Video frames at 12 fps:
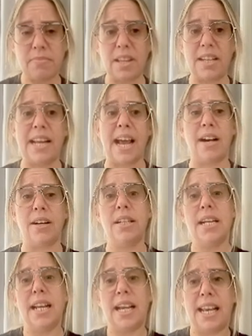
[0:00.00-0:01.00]
Now,
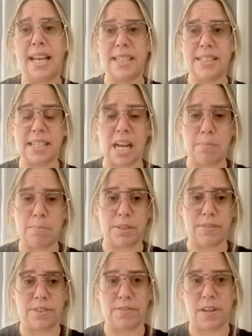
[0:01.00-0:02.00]
here's a couple
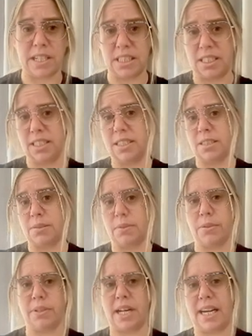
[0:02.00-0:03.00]
of the functions
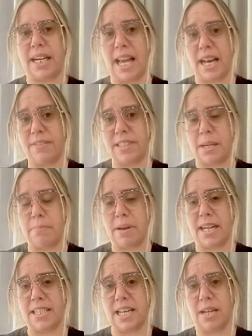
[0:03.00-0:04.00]
with creating NFT
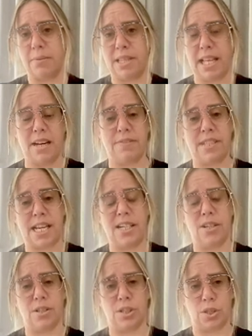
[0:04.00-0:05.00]
metadata with
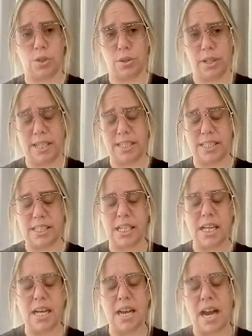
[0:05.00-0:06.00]
Nft.Storage
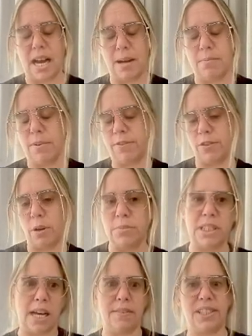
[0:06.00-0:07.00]

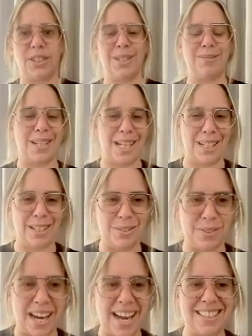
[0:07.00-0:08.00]
from JavaScript. I use
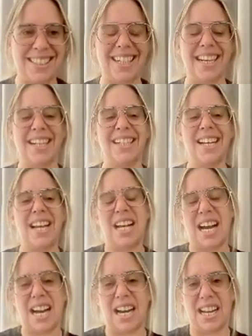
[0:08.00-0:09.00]
React here.
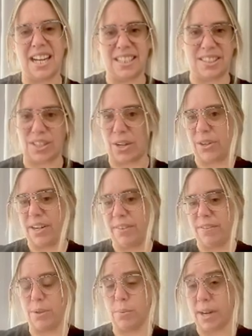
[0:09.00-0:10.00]
So
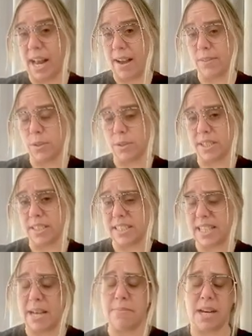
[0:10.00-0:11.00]
if you want to have a look
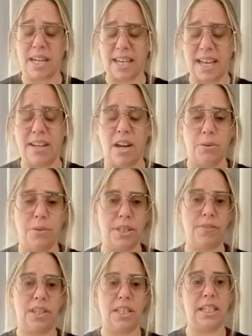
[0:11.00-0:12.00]
into them, again, I'll
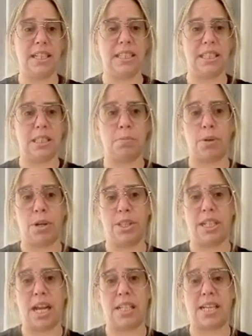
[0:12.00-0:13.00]
give you the link to this
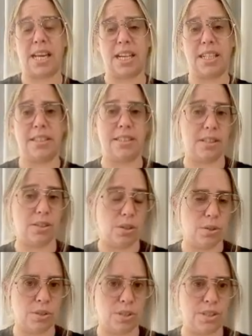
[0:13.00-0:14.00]
project and
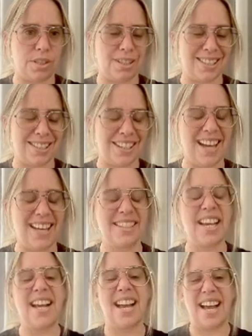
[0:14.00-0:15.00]
also to the
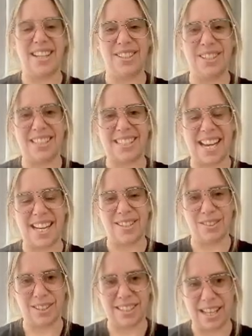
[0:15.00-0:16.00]
slides, and you can take
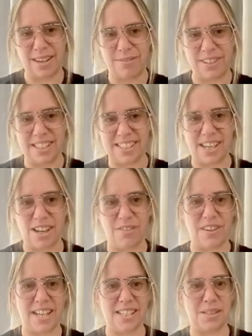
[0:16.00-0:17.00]
a look at them for
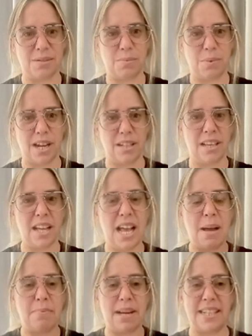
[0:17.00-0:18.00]
yourself as well.
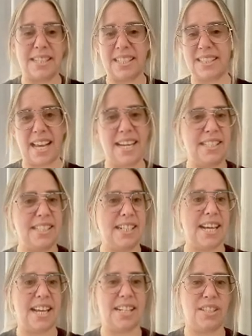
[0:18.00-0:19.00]
But it's as
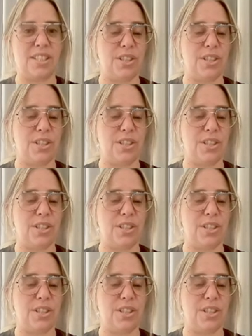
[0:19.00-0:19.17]
easy as,